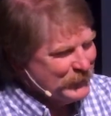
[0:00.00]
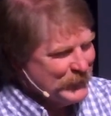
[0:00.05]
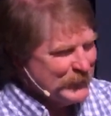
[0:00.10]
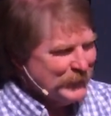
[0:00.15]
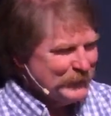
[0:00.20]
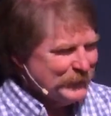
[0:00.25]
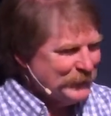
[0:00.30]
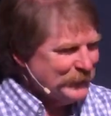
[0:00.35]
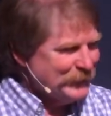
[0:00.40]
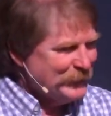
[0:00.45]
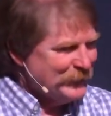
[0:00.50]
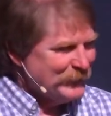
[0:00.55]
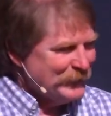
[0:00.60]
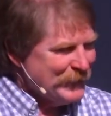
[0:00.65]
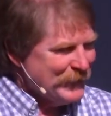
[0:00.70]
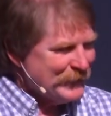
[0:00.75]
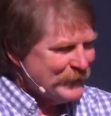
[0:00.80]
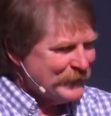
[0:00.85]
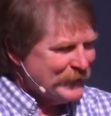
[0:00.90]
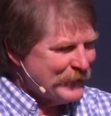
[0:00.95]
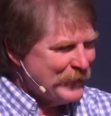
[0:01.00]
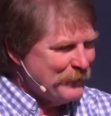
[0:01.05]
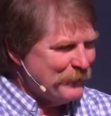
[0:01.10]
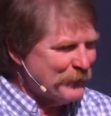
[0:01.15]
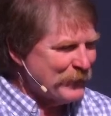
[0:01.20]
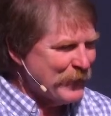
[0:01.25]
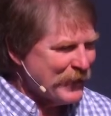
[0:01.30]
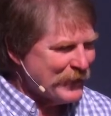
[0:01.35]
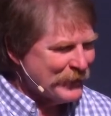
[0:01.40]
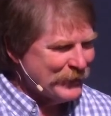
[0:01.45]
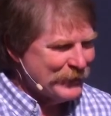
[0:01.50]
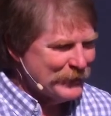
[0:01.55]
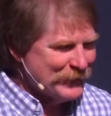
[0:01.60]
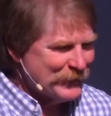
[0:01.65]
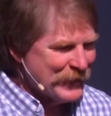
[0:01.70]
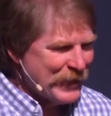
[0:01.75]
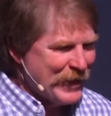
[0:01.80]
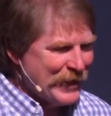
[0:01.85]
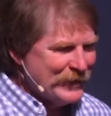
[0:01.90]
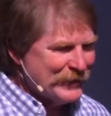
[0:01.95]
oh, let's keep track of
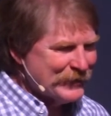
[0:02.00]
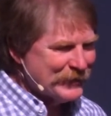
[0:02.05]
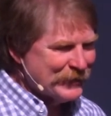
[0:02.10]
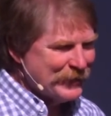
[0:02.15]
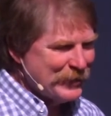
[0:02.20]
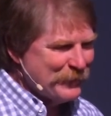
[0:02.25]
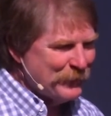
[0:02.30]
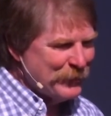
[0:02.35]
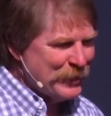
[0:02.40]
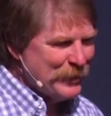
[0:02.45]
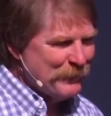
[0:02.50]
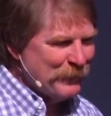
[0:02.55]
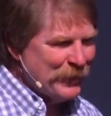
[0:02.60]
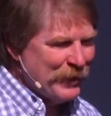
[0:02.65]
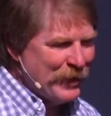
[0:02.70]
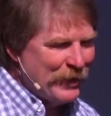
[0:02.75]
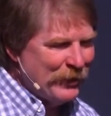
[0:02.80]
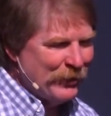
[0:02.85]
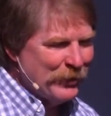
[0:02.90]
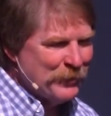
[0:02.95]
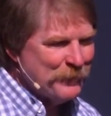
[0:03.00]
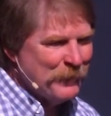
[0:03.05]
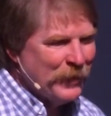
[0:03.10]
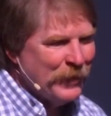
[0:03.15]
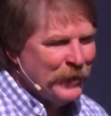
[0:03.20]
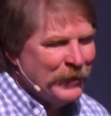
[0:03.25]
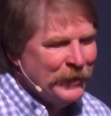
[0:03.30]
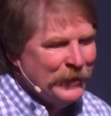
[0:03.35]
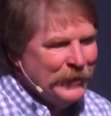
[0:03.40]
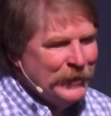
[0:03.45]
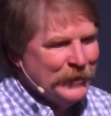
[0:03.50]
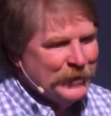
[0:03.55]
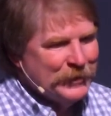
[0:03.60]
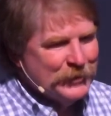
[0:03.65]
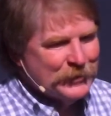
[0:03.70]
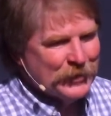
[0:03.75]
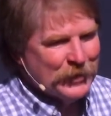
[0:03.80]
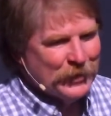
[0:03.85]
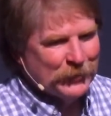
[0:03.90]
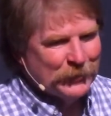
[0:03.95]
those guys, keep, keep an eye on them.
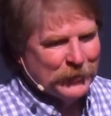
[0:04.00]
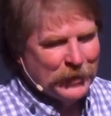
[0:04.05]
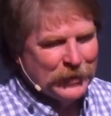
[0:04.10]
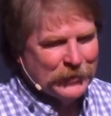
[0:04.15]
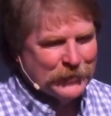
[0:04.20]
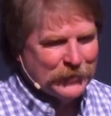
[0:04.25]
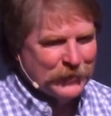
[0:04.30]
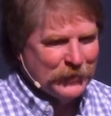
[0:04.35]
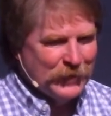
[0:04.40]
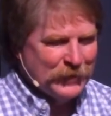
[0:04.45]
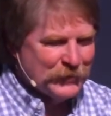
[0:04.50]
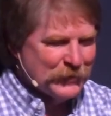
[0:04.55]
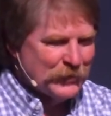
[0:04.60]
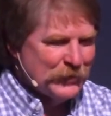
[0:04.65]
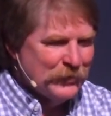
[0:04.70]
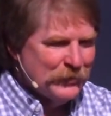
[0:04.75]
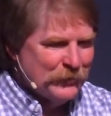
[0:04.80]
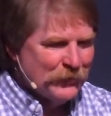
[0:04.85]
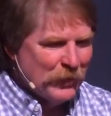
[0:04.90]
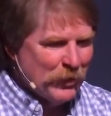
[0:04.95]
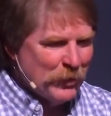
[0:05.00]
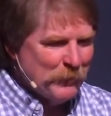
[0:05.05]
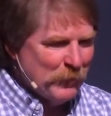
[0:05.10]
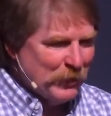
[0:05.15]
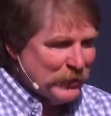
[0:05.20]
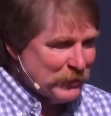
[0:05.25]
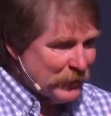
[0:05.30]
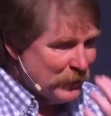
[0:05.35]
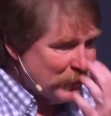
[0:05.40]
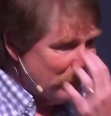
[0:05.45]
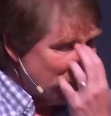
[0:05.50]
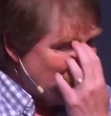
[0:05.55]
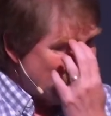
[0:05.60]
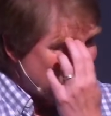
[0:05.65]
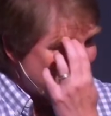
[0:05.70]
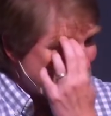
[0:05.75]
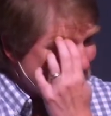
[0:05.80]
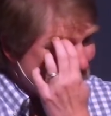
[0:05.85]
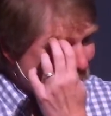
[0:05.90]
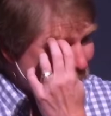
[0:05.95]
So it's, it's still very much in
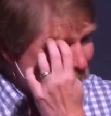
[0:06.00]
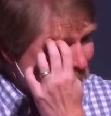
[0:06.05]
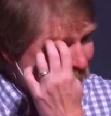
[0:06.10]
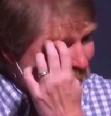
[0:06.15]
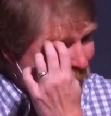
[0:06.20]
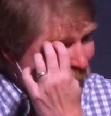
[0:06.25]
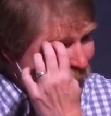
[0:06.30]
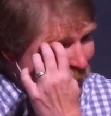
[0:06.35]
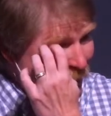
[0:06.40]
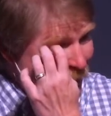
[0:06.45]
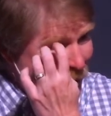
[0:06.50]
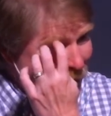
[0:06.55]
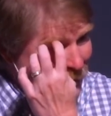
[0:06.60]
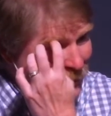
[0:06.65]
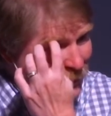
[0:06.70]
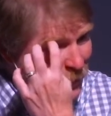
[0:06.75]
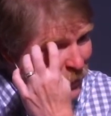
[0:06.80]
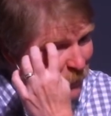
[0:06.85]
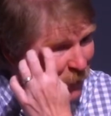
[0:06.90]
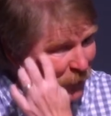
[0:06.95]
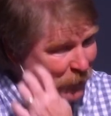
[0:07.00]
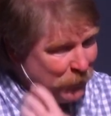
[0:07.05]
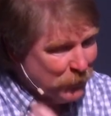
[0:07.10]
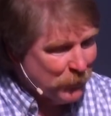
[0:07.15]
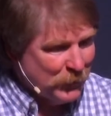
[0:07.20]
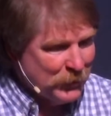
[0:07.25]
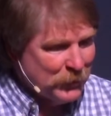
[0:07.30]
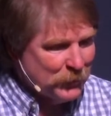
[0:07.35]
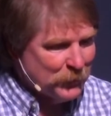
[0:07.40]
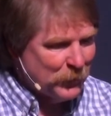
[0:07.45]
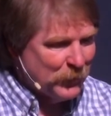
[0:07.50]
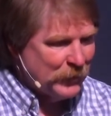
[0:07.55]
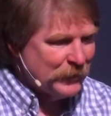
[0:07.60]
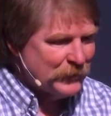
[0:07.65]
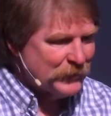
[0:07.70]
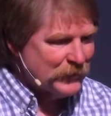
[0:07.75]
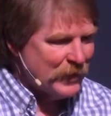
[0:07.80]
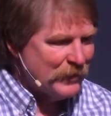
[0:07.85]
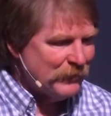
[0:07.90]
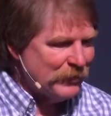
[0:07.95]
development. We hope to launch in about
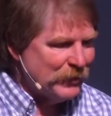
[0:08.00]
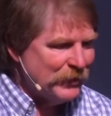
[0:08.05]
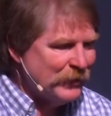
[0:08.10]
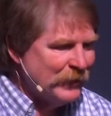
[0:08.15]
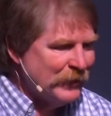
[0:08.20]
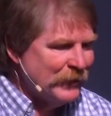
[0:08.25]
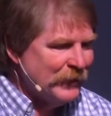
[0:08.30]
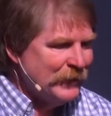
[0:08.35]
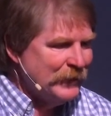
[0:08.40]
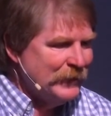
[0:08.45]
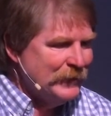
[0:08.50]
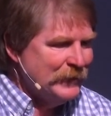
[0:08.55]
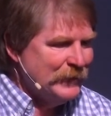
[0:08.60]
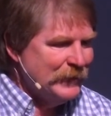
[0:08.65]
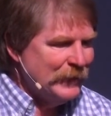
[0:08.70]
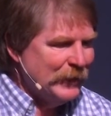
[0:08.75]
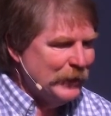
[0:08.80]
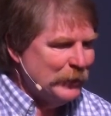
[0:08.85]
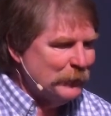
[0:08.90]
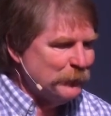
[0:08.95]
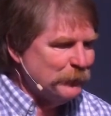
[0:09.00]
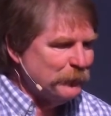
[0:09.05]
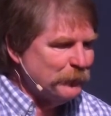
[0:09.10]
2027. Um,